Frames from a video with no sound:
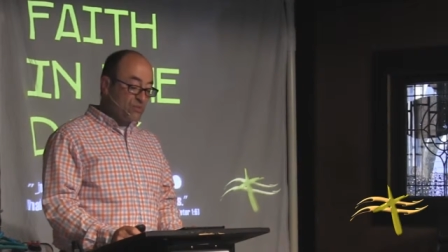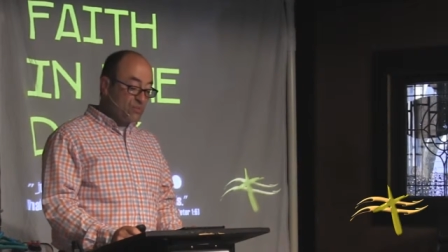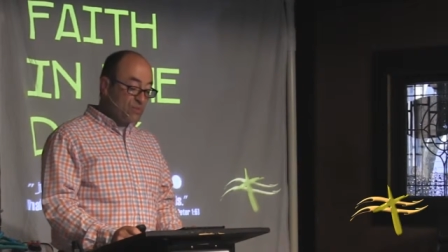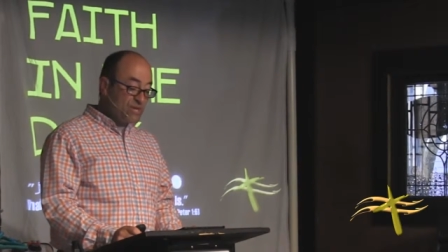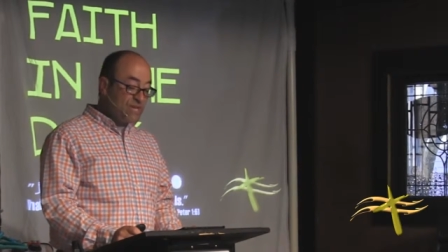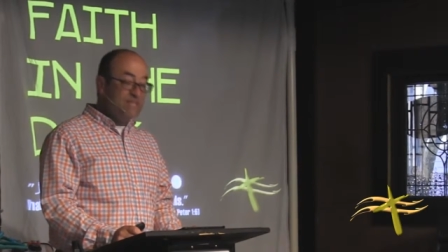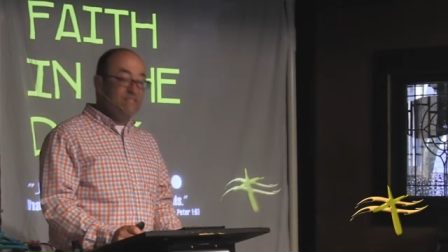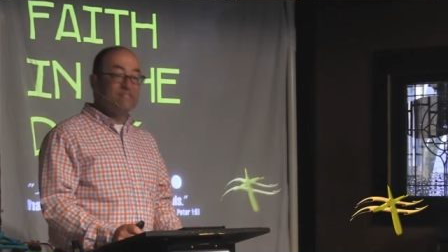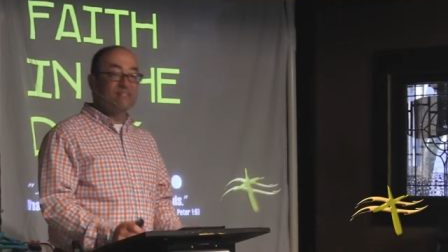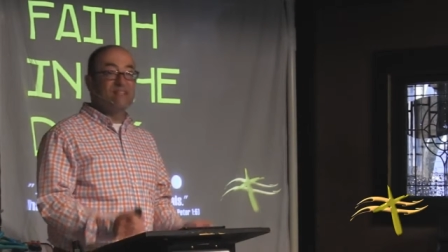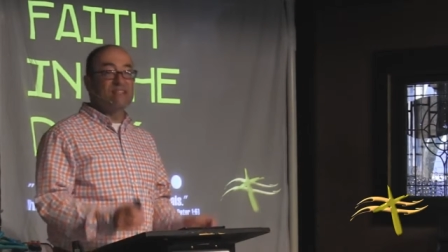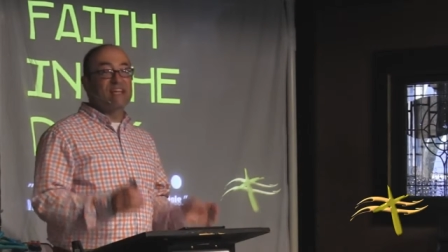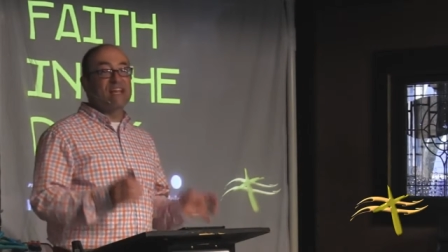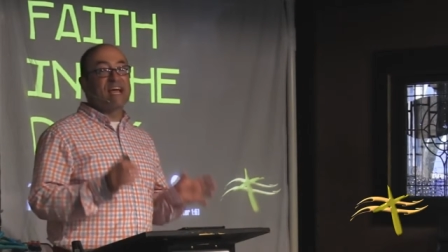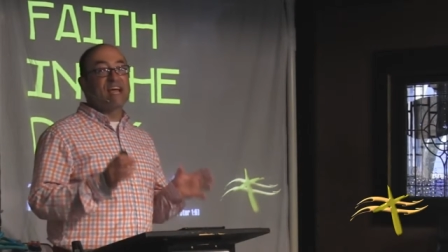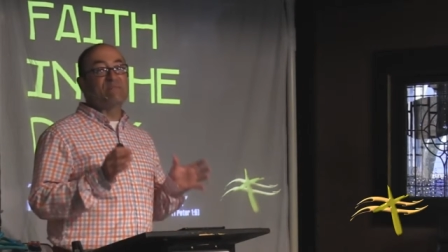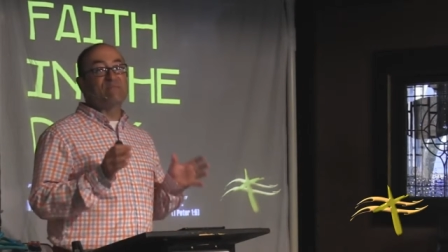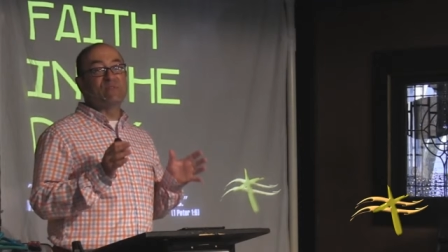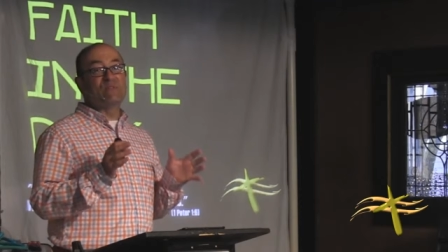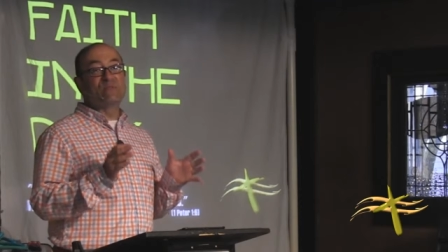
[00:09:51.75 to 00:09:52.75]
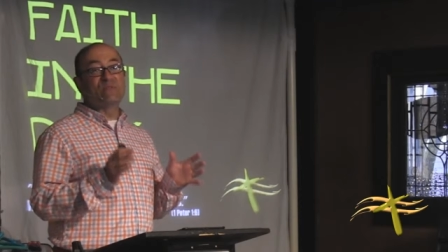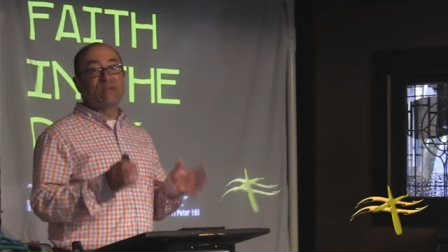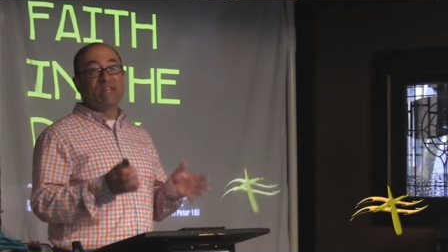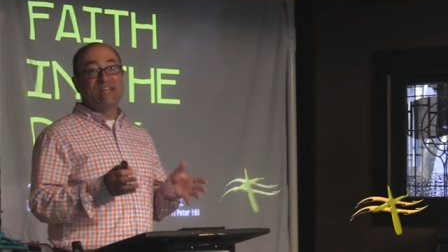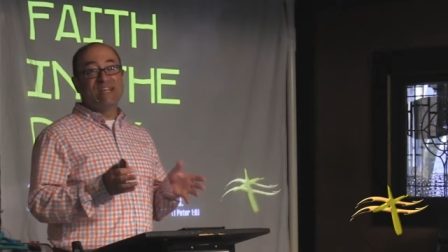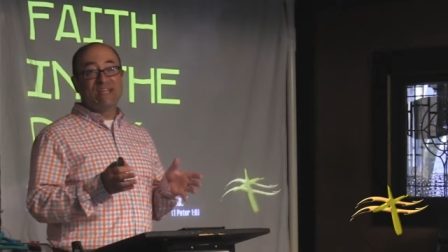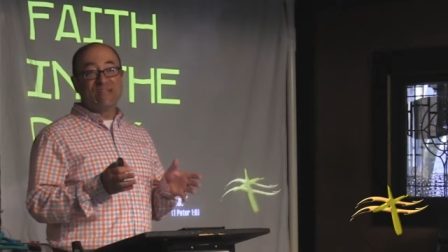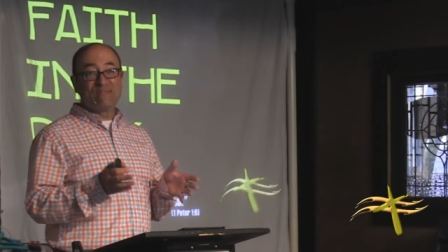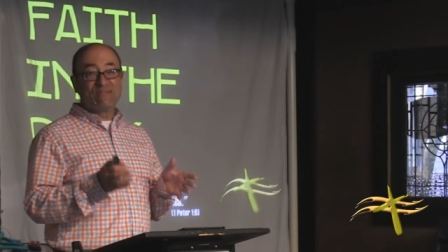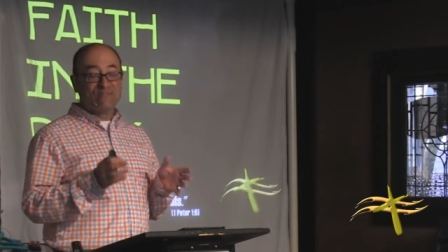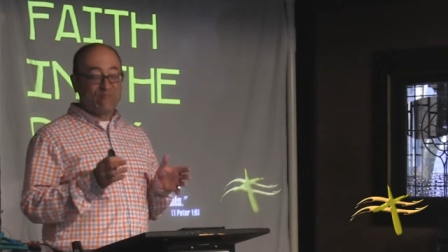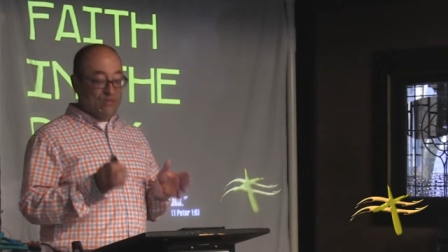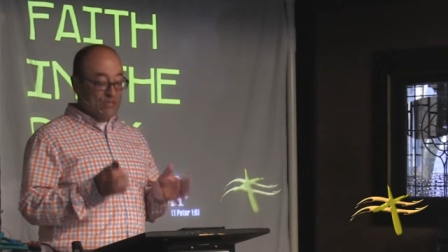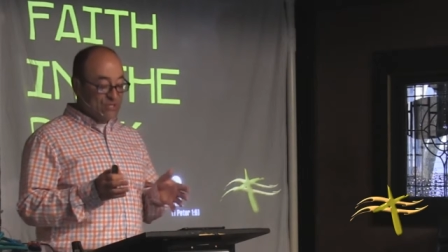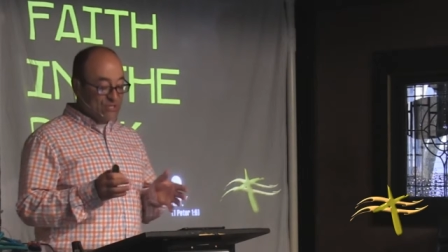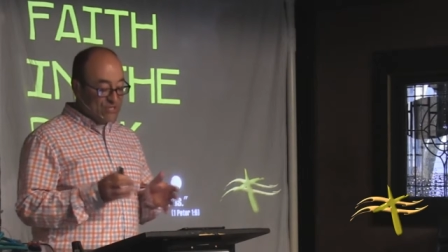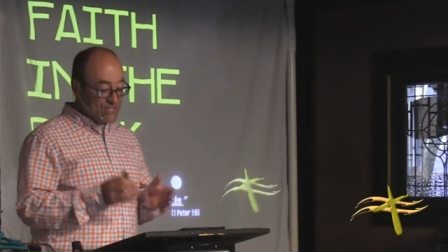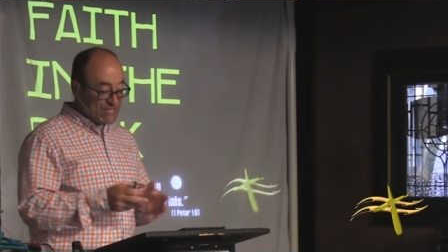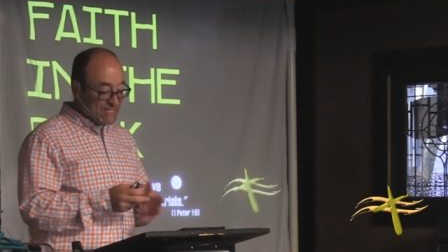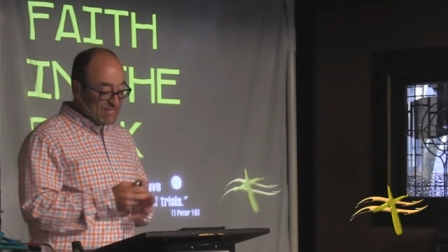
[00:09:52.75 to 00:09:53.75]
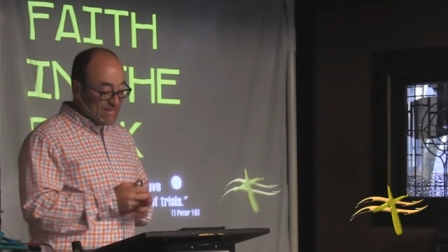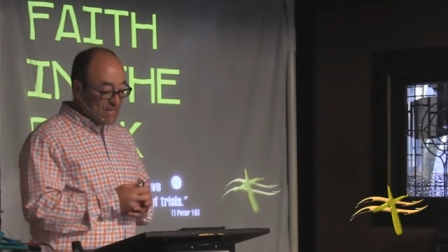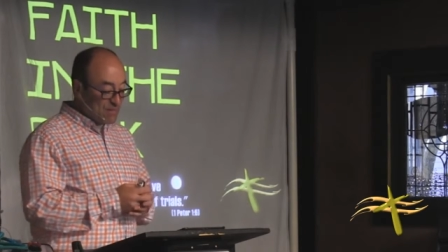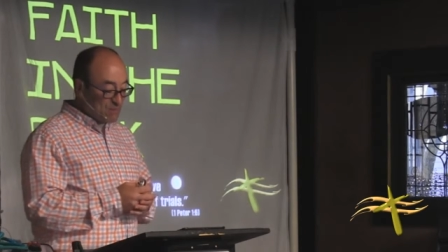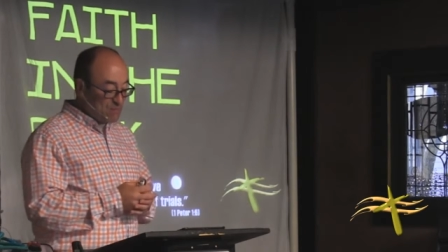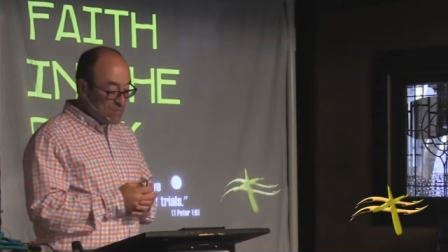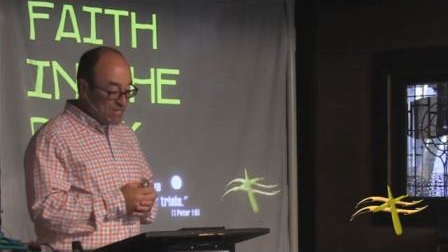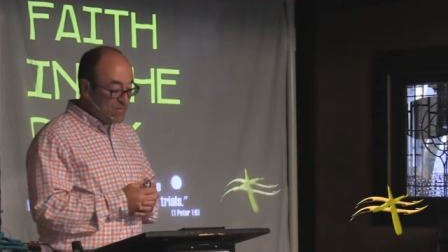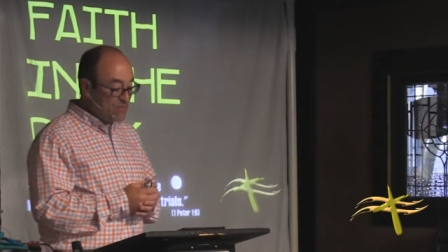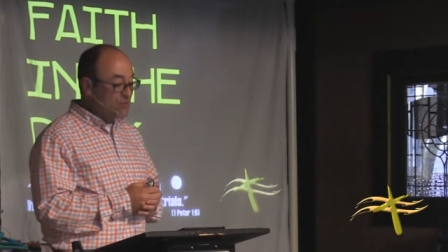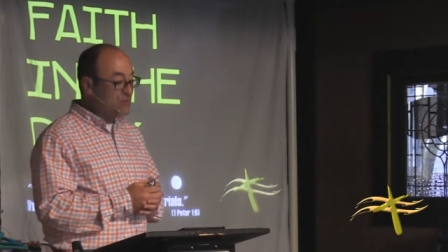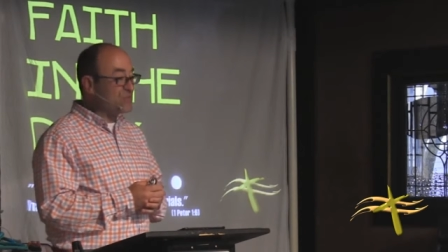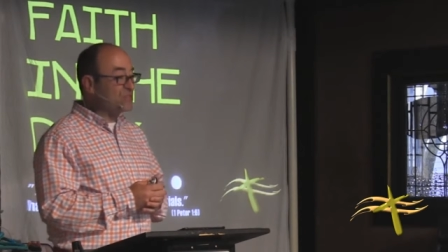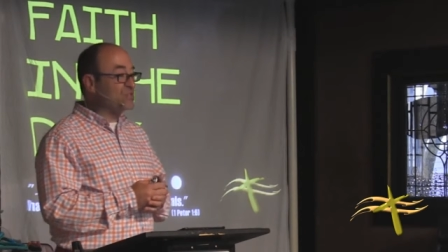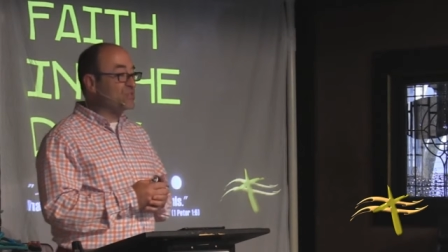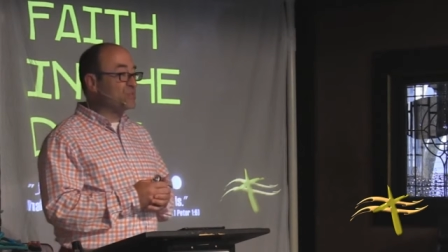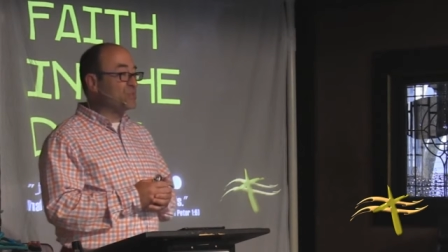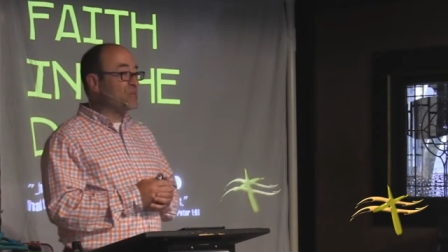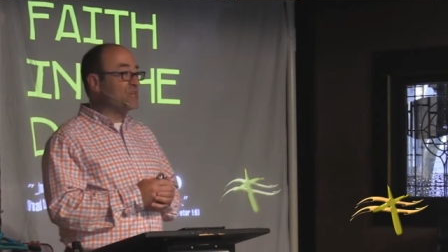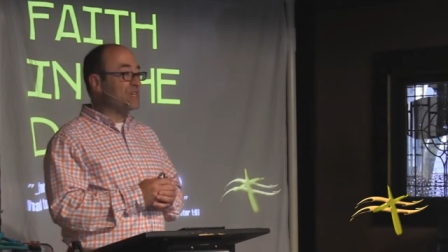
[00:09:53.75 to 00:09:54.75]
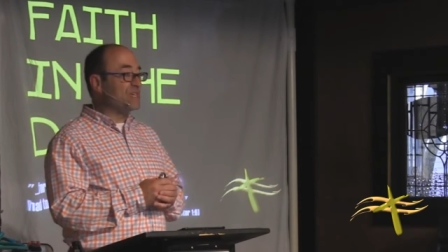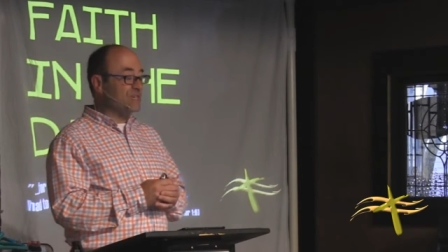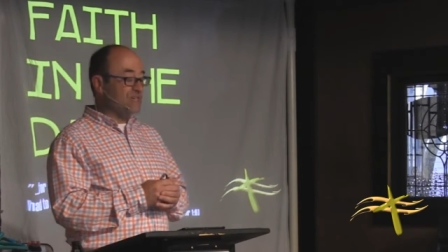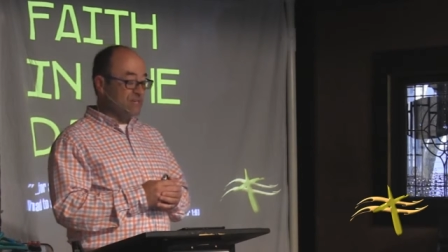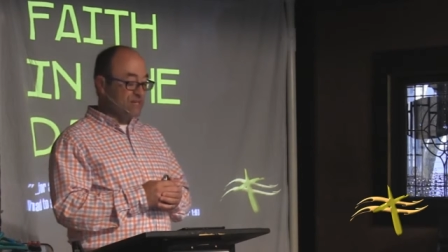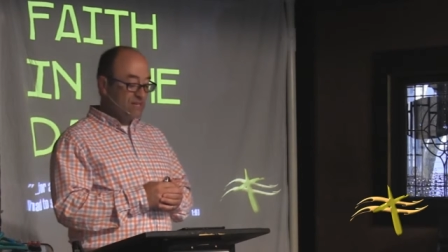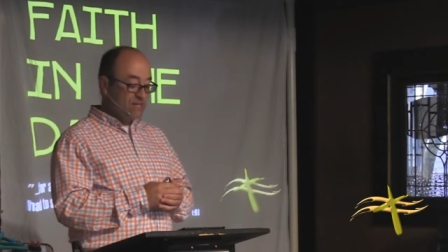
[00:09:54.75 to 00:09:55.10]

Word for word: a reason that I've been reading 1st and 2nd Peter this week.